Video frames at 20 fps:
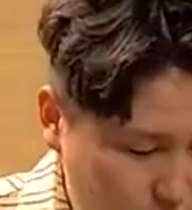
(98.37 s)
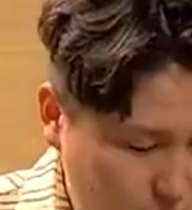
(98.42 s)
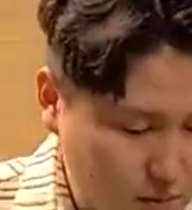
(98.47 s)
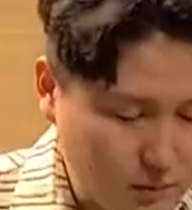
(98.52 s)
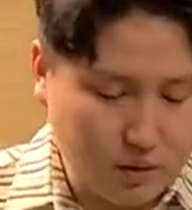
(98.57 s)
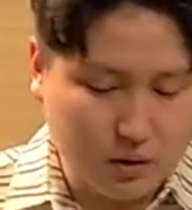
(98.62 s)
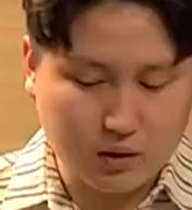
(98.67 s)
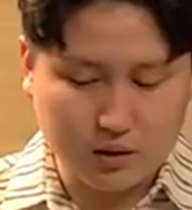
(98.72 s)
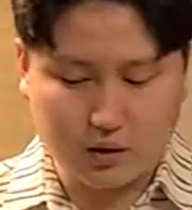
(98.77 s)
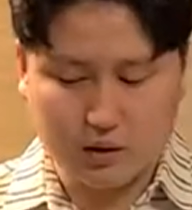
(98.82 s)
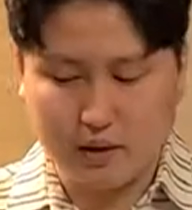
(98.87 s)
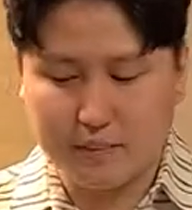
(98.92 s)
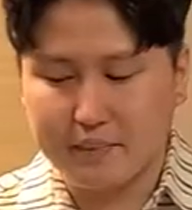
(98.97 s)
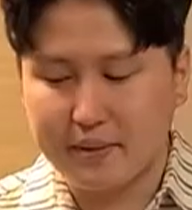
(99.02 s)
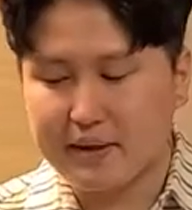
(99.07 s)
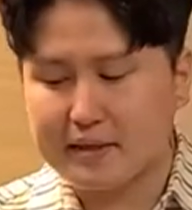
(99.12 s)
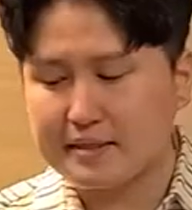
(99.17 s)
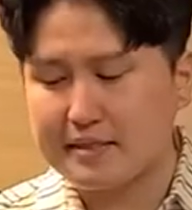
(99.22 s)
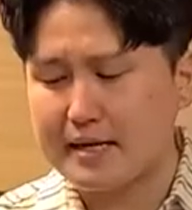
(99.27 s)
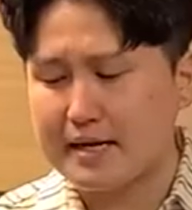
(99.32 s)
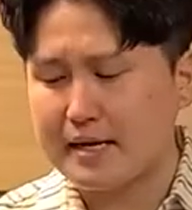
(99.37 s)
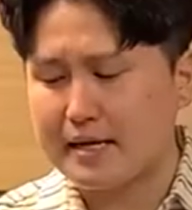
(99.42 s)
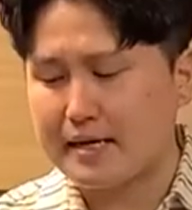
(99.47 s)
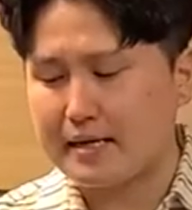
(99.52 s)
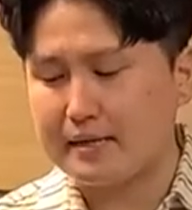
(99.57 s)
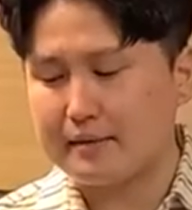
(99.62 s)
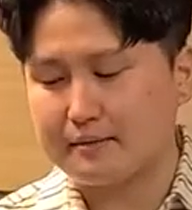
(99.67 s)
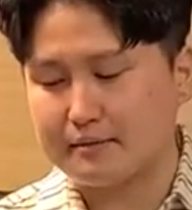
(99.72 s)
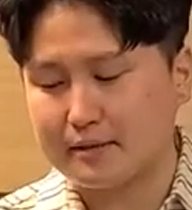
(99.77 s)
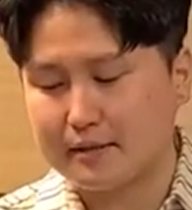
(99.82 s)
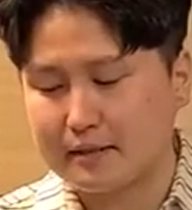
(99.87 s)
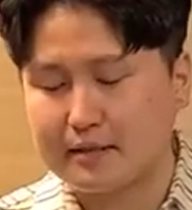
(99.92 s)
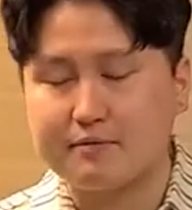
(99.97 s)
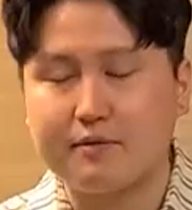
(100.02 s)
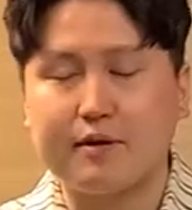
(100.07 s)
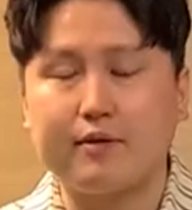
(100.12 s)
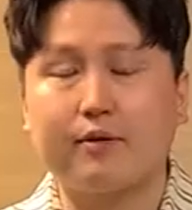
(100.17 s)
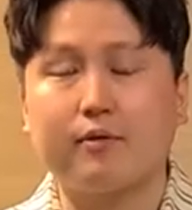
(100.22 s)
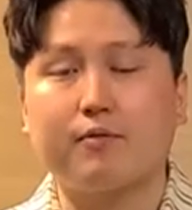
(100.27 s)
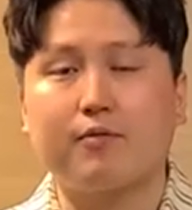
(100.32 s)
Well, that being said, it's
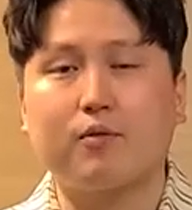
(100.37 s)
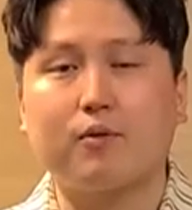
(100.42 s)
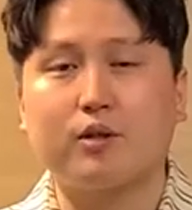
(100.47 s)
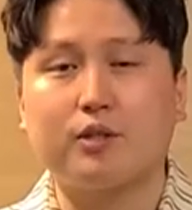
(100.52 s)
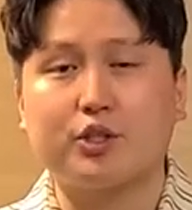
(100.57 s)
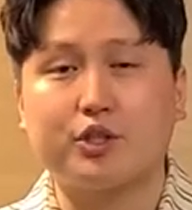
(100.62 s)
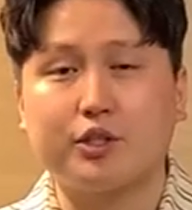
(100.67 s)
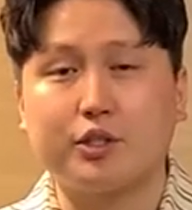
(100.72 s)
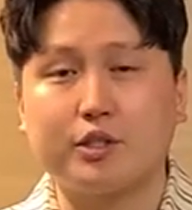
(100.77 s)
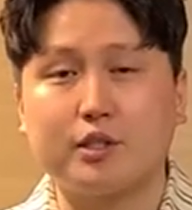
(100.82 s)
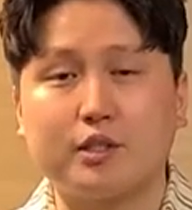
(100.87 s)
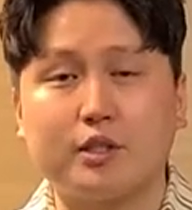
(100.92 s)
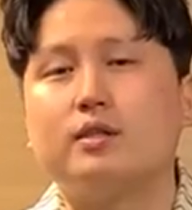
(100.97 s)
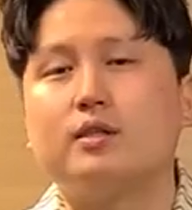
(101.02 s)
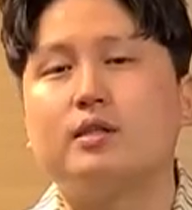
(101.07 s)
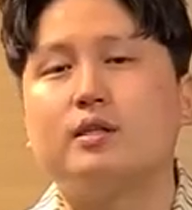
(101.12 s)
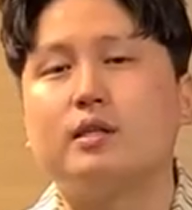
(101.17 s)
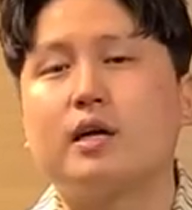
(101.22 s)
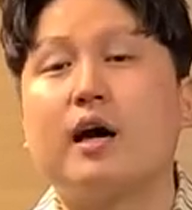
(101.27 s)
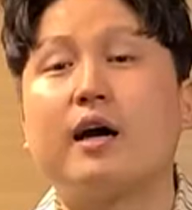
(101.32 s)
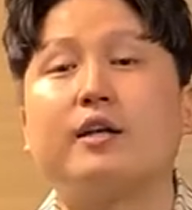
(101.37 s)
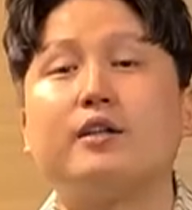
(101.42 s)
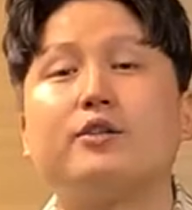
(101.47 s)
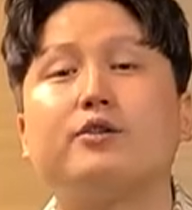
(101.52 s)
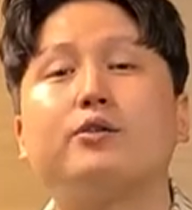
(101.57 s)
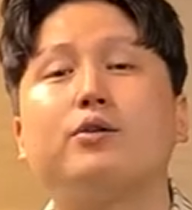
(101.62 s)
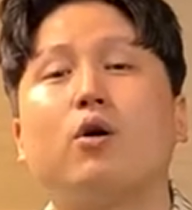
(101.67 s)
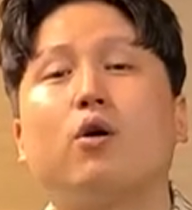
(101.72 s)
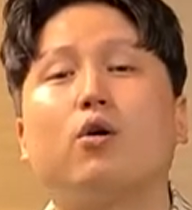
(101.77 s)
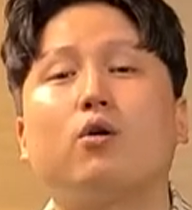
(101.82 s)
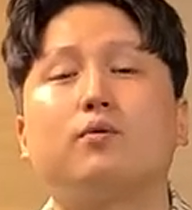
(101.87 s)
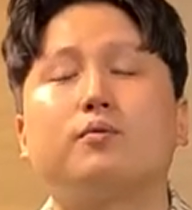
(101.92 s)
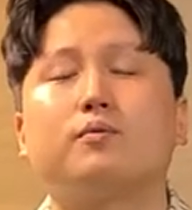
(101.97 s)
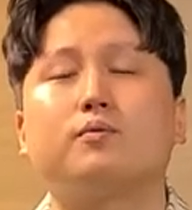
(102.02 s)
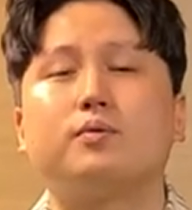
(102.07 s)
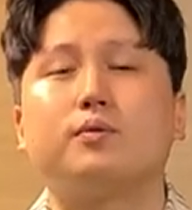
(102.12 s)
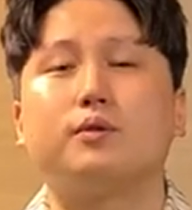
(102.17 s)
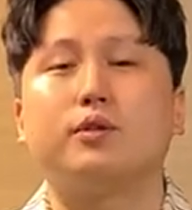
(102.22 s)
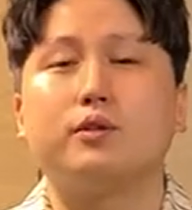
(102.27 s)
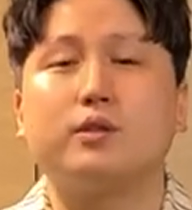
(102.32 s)
very unfortunate. See, I do hope
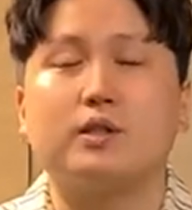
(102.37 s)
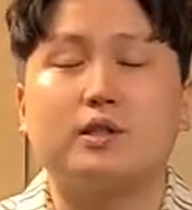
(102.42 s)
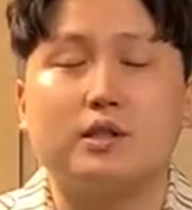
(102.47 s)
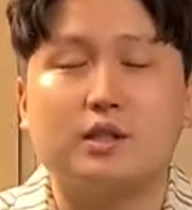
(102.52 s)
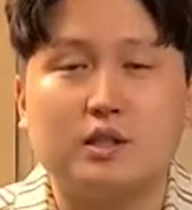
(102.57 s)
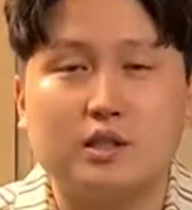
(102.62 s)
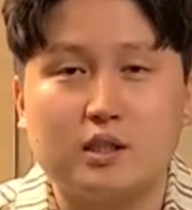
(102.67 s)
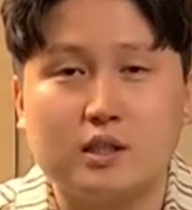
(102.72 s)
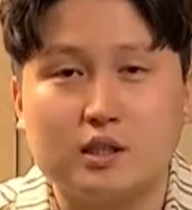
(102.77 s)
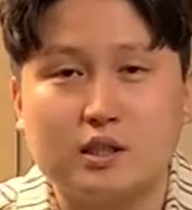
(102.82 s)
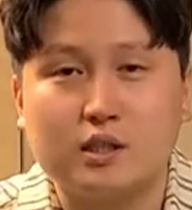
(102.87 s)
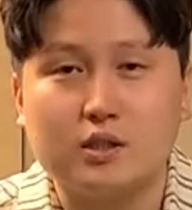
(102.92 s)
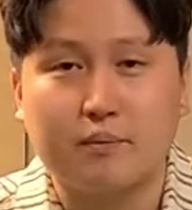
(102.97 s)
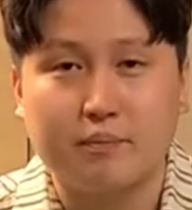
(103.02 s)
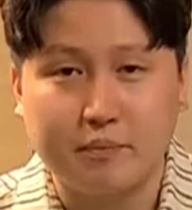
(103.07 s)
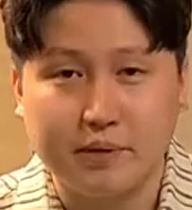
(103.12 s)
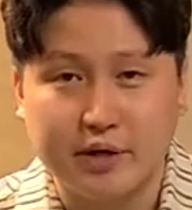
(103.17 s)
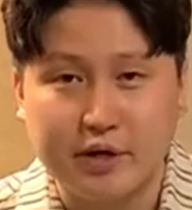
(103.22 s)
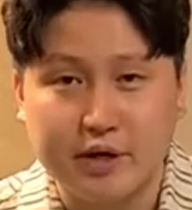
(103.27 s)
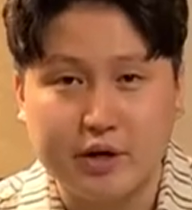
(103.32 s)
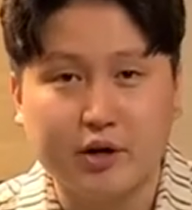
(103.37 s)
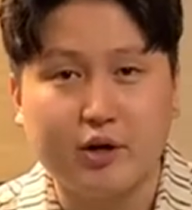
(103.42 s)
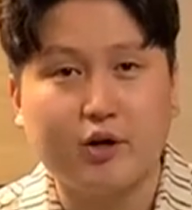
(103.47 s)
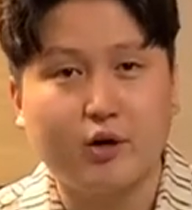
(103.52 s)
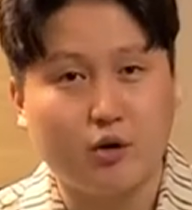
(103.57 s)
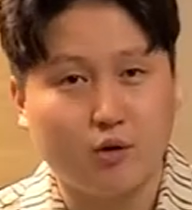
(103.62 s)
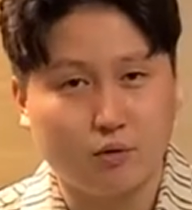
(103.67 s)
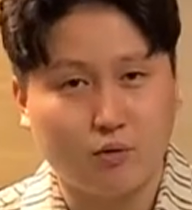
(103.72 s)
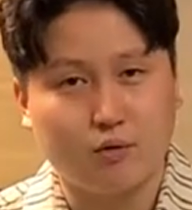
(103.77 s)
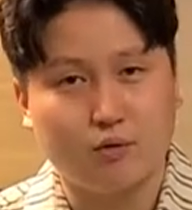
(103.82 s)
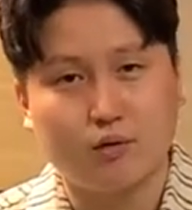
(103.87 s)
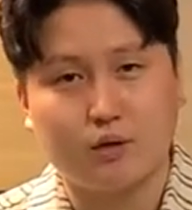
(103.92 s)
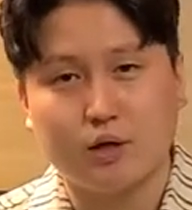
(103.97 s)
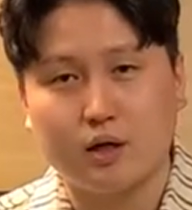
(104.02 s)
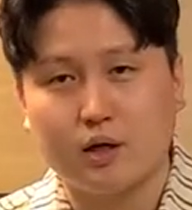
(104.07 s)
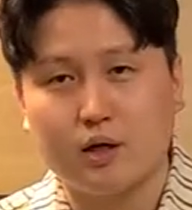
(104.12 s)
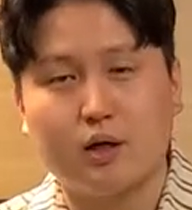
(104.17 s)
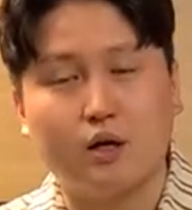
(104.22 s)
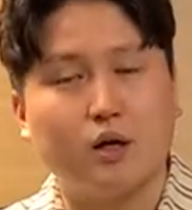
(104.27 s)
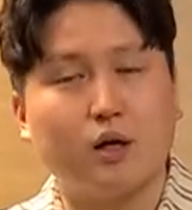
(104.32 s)
to see the beer
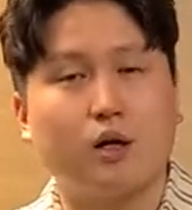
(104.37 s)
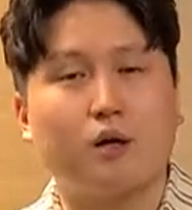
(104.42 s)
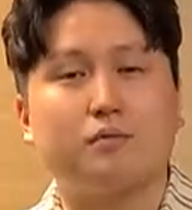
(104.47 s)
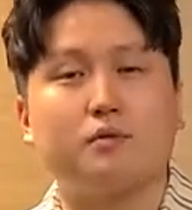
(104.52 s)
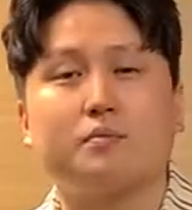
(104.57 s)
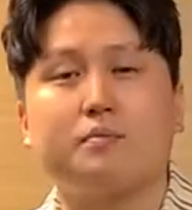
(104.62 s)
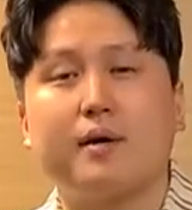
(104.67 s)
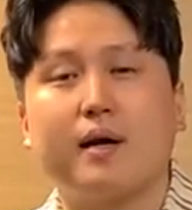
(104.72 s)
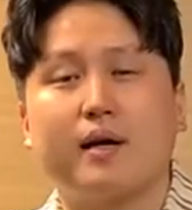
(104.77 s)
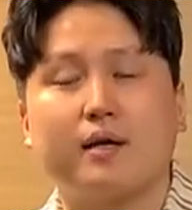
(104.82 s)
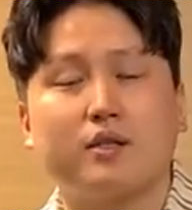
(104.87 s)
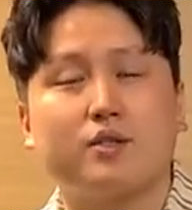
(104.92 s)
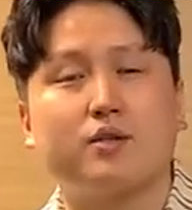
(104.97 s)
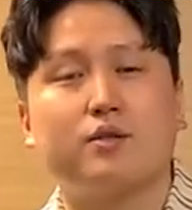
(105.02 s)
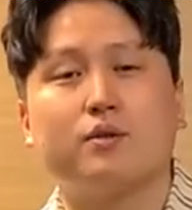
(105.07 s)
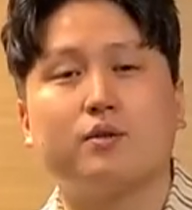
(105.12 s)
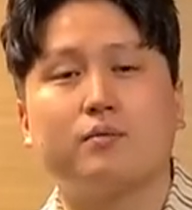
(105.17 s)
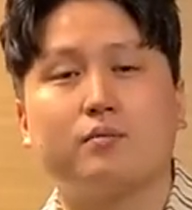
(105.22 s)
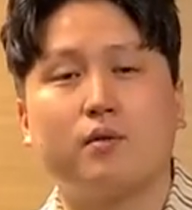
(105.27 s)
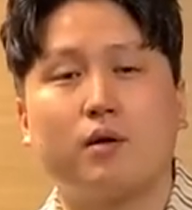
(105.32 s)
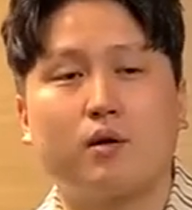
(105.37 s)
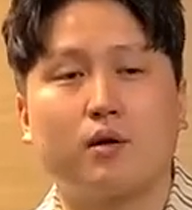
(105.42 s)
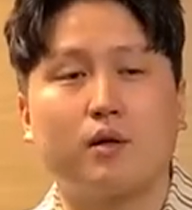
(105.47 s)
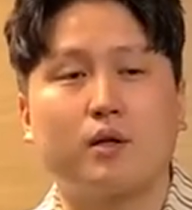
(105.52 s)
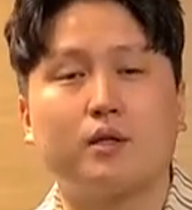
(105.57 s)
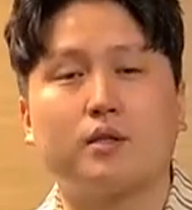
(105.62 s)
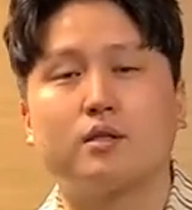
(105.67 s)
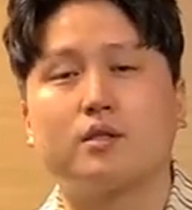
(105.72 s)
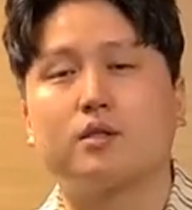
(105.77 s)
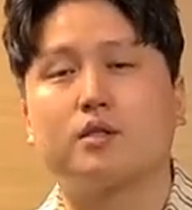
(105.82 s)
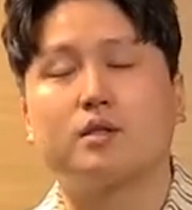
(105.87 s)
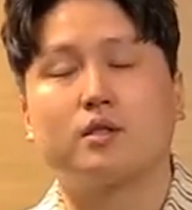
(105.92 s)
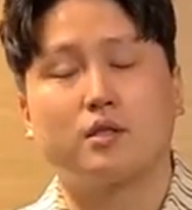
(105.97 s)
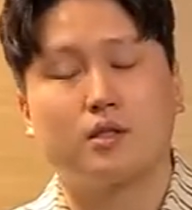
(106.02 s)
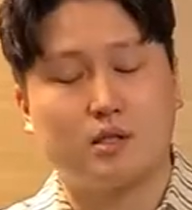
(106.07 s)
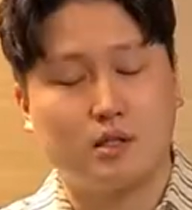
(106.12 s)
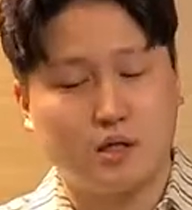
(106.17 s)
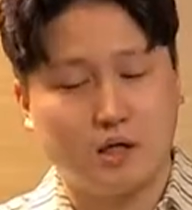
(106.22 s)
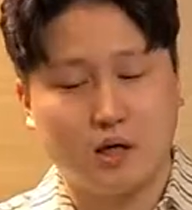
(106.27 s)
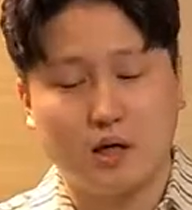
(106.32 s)
Corona comes back to the markets
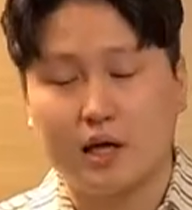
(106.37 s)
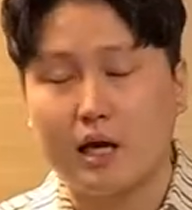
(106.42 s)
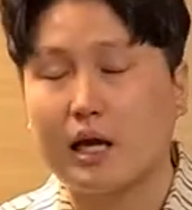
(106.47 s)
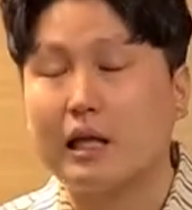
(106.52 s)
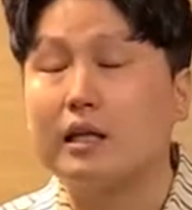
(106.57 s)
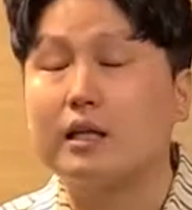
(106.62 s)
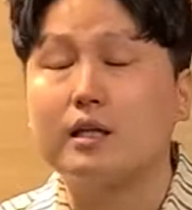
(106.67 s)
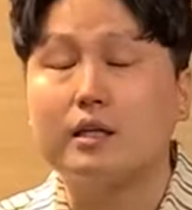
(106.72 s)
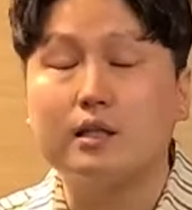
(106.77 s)
again.